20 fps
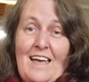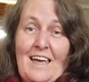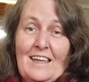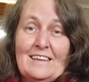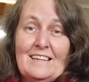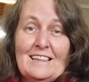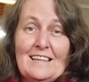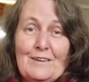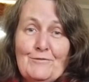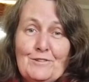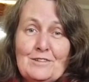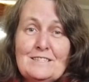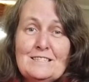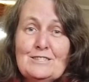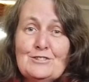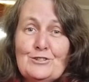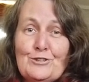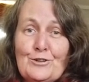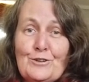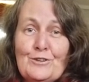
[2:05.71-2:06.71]
and 11
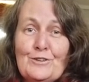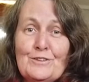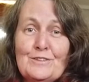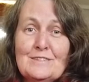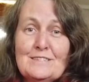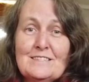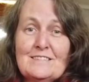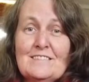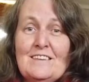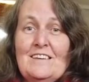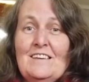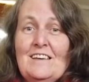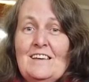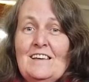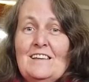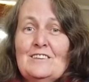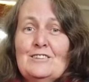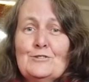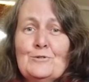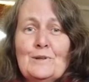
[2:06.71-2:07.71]
students
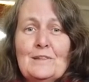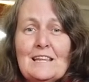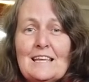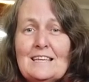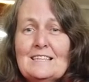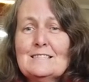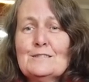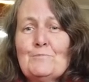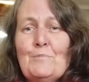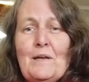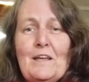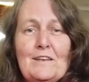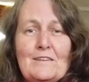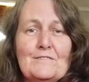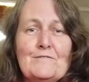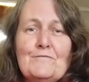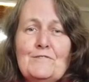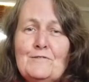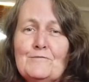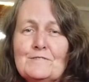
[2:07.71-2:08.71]
to at least
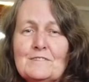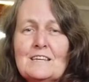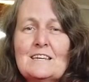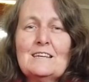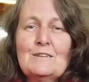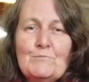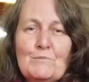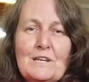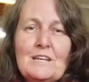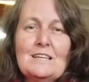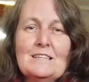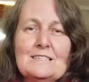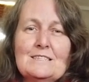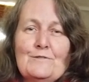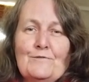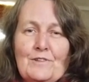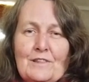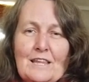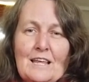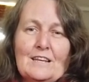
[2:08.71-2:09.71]
spend 15 minutes
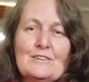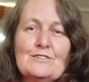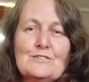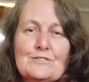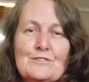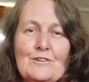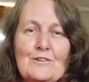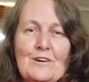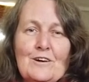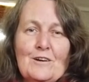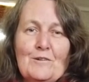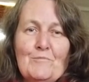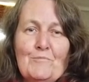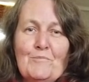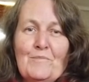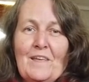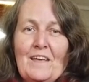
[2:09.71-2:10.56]
of the lunchtime